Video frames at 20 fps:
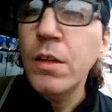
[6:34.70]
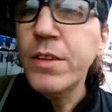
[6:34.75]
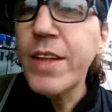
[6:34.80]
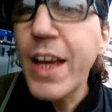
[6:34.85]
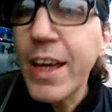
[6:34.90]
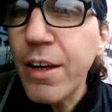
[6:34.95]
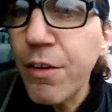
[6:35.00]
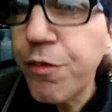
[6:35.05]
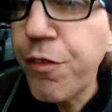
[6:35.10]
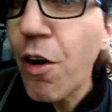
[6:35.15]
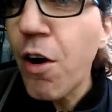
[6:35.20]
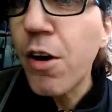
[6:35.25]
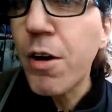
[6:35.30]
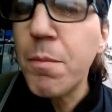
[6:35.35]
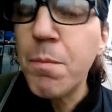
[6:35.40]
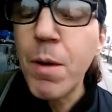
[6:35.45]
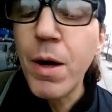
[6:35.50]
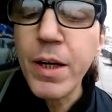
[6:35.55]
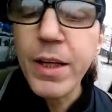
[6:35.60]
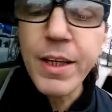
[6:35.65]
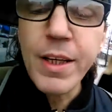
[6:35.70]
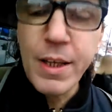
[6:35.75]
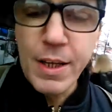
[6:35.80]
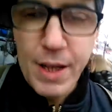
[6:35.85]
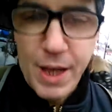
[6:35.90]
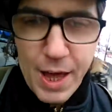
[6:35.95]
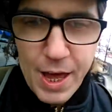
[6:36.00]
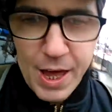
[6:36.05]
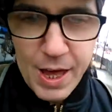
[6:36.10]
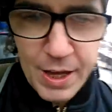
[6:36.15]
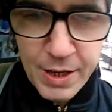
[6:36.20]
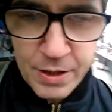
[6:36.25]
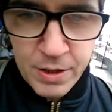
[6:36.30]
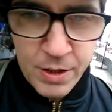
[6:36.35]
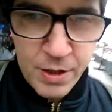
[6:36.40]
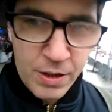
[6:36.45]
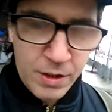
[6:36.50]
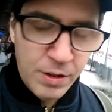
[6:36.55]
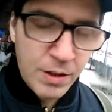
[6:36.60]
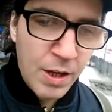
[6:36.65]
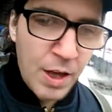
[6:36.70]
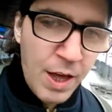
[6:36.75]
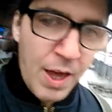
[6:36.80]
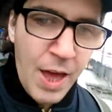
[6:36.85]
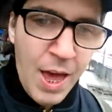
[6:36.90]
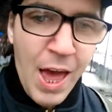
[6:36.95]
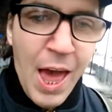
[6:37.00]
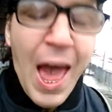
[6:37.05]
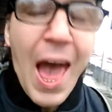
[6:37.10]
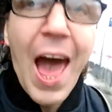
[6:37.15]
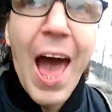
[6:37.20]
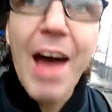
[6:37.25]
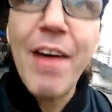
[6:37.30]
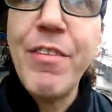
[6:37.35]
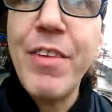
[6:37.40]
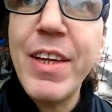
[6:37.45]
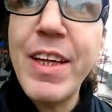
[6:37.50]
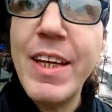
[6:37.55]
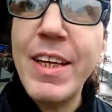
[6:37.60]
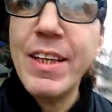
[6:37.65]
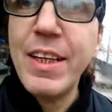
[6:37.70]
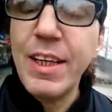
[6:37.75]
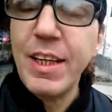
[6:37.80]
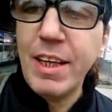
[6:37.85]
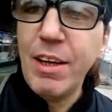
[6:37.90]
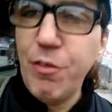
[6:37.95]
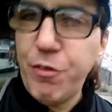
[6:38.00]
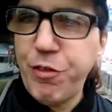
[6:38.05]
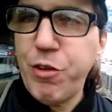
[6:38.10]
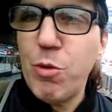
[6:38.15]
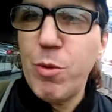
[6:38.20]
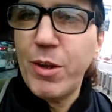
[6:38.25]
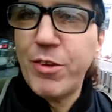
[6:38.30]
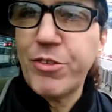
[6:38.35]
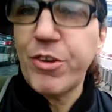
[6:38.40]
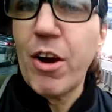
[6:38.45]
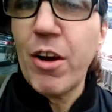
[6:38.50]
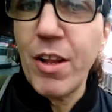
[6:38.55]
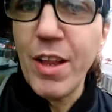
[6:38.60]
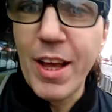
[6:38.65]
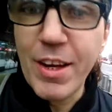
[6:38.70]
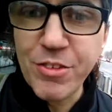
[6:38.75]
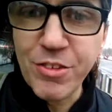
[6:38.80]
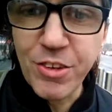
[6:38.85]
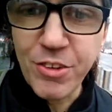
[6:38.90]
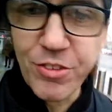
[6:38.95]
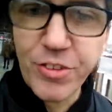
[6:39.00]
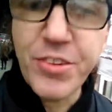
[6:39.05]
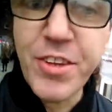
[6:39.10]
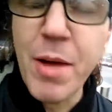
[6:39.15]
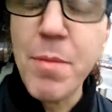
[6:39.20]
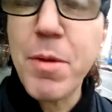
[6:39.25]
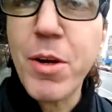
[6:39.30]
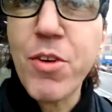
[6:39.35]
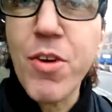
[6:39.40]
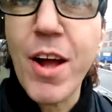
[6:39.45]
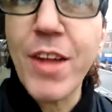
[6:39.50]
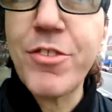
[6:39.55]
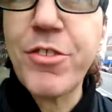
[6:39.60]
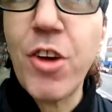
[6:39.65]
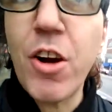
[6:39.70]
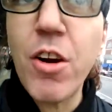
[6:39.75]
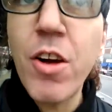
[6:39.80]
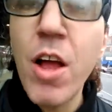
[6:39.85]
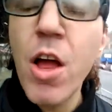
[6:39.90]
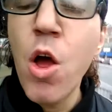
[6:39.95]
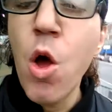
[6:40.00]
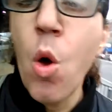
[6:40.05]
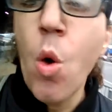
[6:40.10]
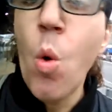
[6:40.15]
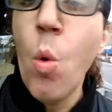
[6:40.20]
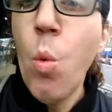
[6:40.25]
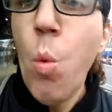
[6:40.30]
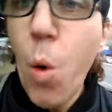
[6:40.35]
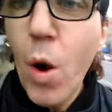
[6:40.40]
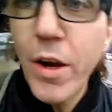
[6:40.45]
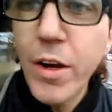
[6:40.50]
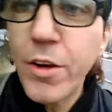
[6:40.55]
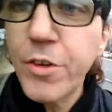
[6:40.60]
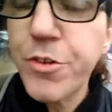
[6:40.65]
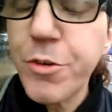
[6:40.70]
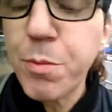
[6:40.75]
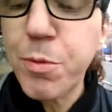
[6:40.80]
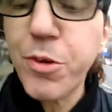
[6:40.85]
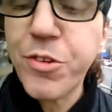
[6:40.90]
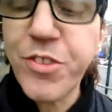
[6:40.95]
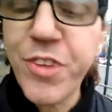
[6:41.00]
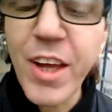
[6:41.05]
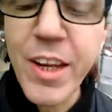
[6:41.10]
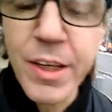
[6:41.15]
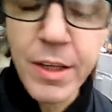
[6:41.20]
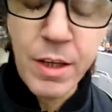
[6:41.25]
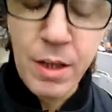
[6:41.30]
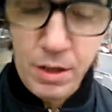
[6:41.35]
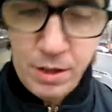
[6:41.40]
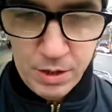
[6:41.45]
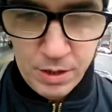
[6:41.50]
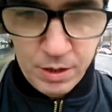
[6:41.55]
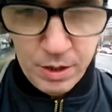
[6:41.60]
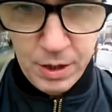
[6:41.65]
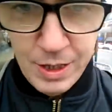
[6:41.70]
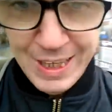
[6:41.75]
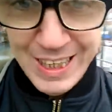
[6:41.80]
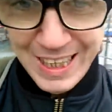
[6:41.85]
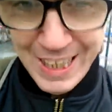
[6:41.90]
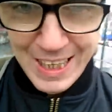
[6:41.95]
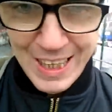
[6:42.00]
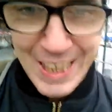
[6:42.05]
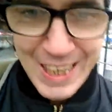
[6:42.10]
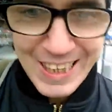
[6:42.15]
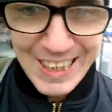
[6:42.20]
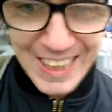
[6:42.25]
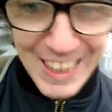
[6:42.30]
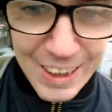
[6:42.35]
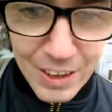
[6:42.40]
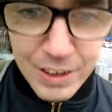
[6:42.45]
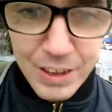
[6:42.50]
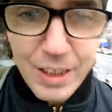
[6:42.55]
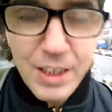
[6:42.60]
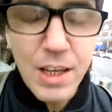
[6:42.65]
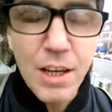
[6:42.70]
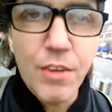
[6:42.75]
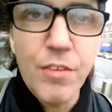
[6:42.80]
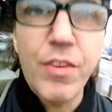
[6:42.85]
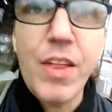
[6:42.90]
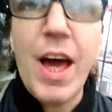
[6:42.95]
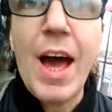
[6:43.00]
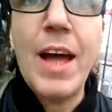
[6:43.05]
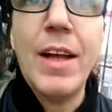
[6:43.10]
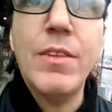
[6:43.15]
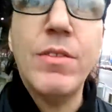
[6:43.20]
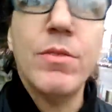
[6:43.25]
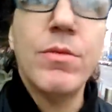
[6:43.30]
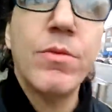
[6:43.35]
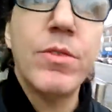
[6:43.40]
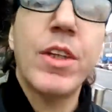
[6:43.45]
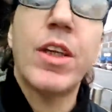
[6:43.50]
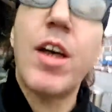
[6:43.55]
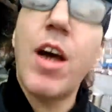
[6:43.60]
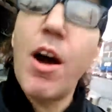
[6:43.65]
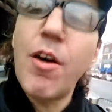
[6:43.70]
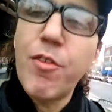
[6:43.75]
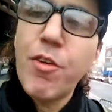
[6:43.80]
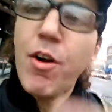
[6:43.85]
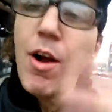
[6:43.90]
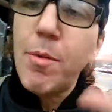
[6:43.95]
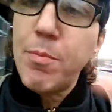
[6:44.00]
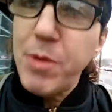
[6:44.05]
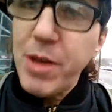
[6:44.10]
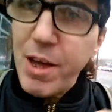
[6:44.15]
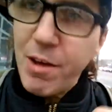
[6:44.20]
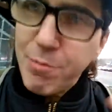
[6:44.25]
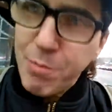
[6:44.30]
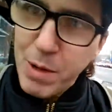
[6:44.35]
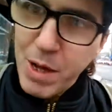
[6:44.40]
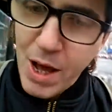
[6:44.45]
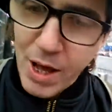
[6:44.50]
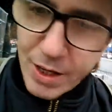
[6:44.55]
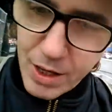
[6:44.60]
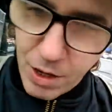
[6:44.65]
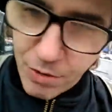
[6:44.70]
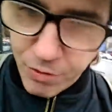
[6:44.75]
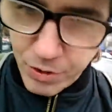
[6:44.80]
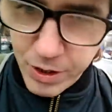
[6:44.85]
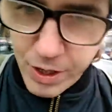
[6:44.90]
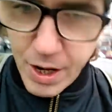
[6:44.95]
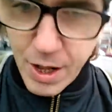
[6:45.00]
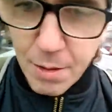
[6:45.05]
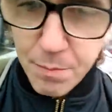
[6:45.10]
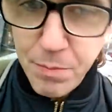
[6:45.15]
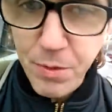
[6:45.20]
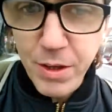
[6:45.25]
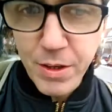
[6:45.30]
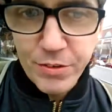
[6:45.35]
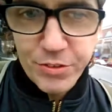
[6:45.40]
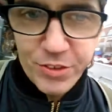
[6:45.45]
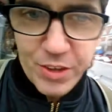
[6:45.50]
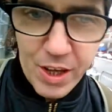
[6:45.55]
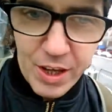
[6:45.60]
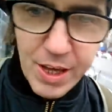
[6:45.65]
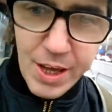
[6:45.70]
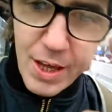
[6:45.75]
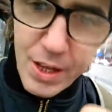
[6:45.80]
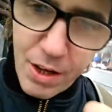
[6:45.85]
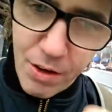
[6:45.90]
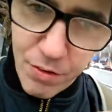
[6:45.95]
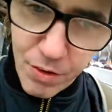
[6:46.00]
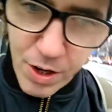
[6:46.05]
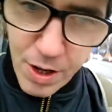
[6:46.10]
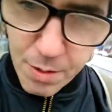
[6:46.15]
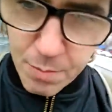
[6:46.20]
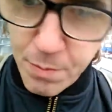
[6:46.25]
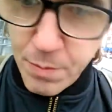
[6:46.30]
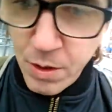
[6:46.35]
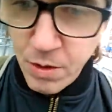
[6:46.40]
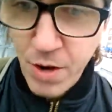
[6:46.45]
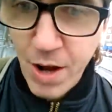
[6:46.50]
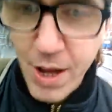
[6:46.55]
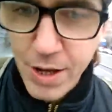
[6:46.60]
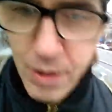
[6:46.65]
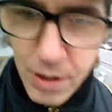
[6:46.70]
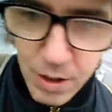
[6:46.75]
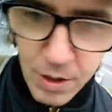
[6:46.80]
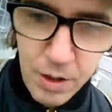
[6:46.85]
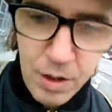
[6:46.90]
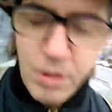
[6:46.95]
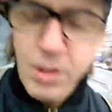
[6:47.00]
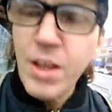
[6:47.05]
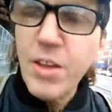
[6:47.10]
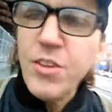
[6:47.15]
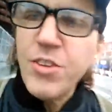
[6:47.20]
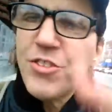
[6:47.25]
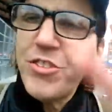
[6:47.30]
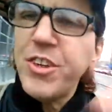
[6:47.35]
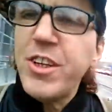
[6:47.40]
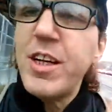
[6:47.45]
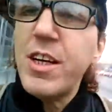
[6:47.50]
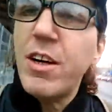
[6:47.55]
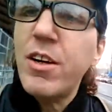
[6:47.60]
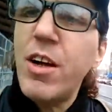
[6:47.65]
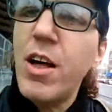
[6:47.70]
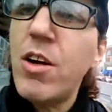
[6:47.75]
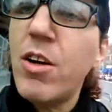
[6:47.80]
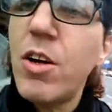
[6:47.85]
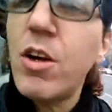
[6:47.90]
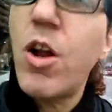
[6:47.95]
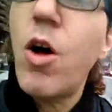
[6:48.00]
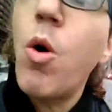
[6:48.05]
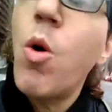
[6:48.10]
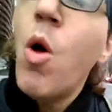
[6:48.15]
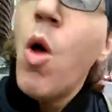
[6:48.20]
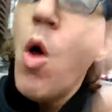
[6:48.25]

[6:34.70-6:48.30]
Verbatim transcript: taking foreign money and having it influence our elections. The Democrats are 100% guilty of that. The cover up, the FBI covered it up, the CIA covered it up, right? Nothing to see here. No, no, no.